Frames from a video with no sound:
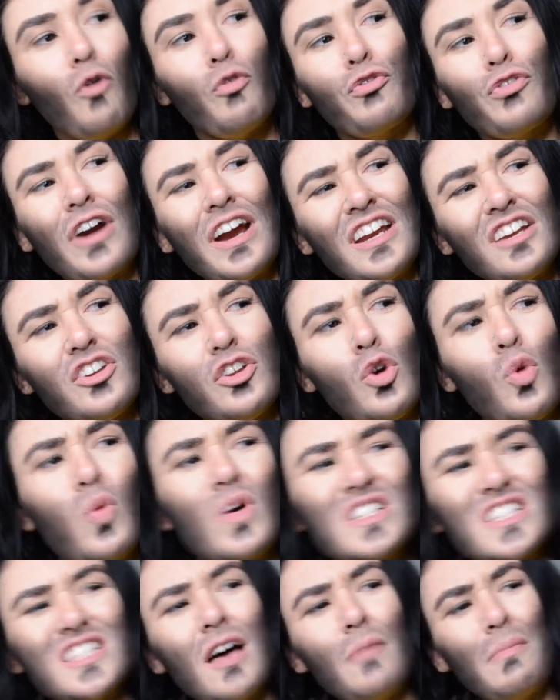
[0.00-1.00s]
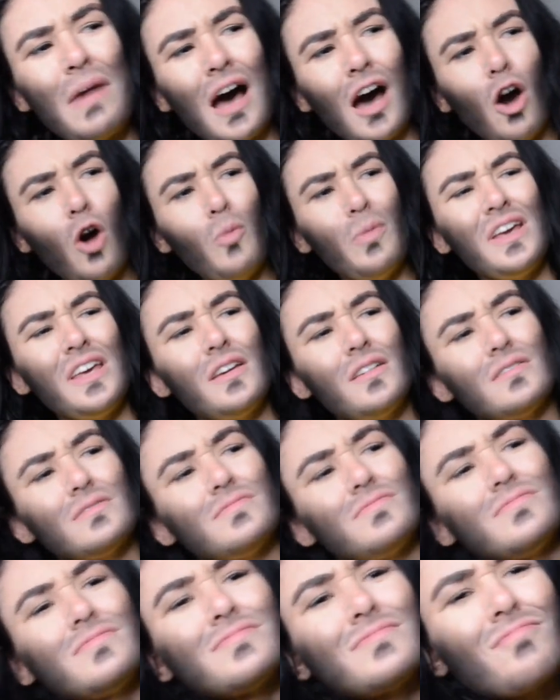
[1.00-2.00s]
Oh, Frank, dude, what's up, my homie?
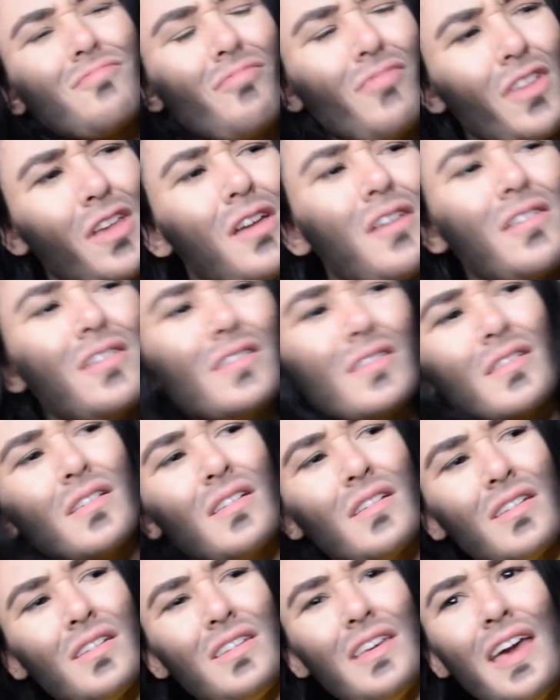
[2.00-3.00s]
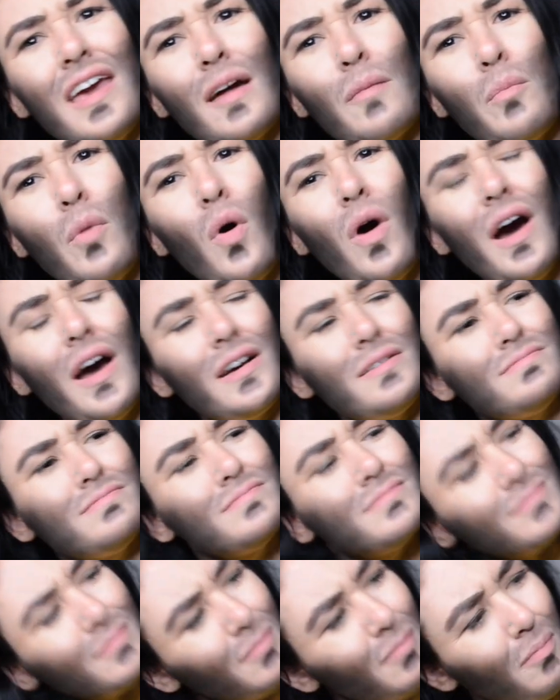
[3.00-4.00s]
Yo, what's Gucci, yeah, my brother?
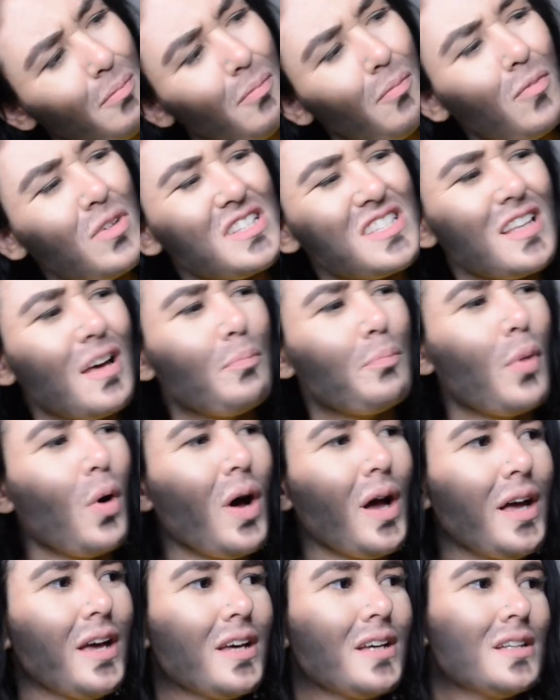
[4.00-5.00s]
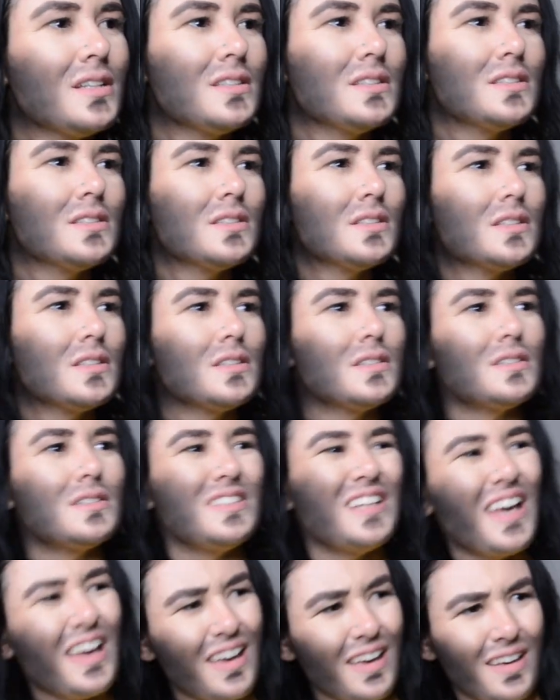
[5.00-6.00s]
What's, what's doing up,
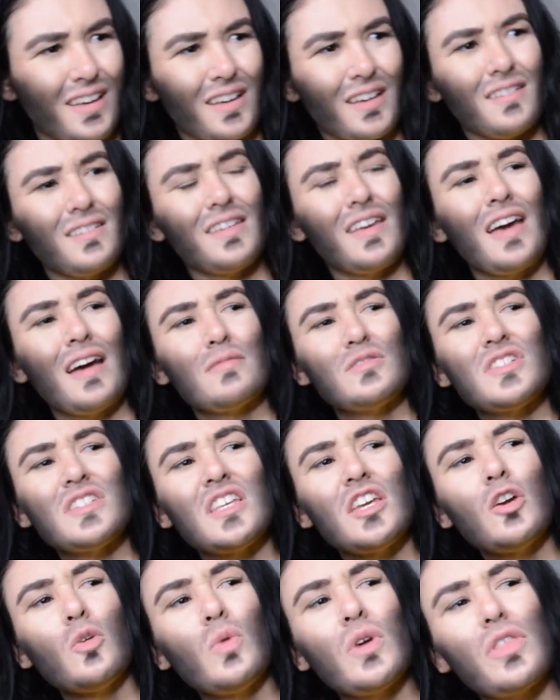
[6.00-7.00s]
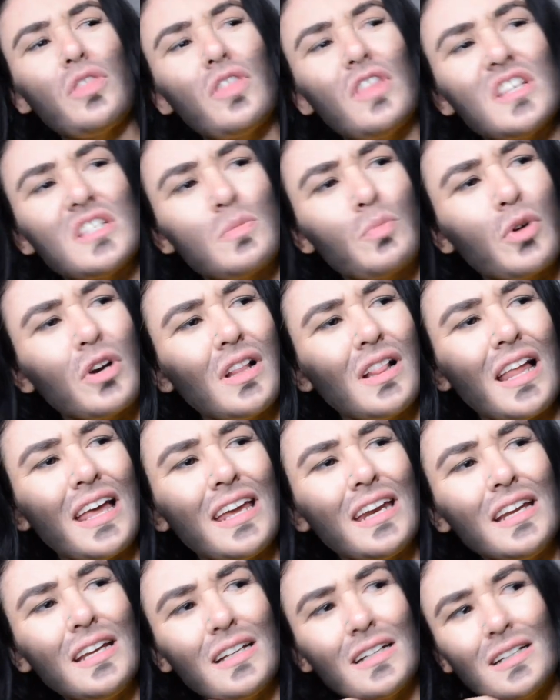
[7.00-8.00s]
yeah, yeah, I'm just here with this pretty
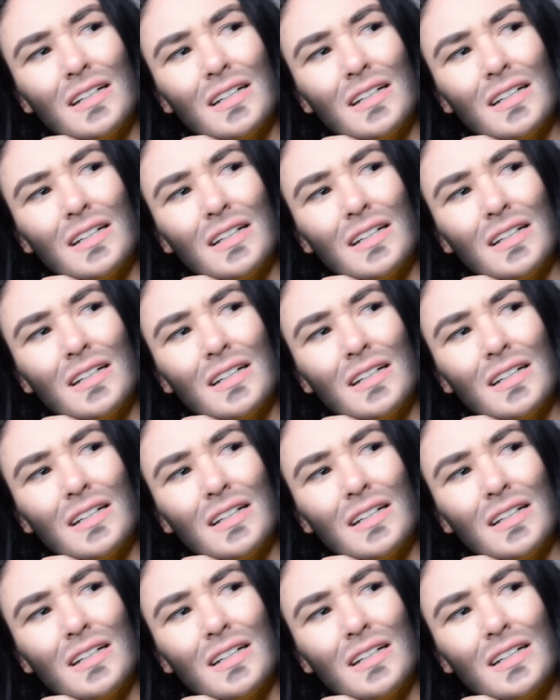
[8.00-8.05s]
lady.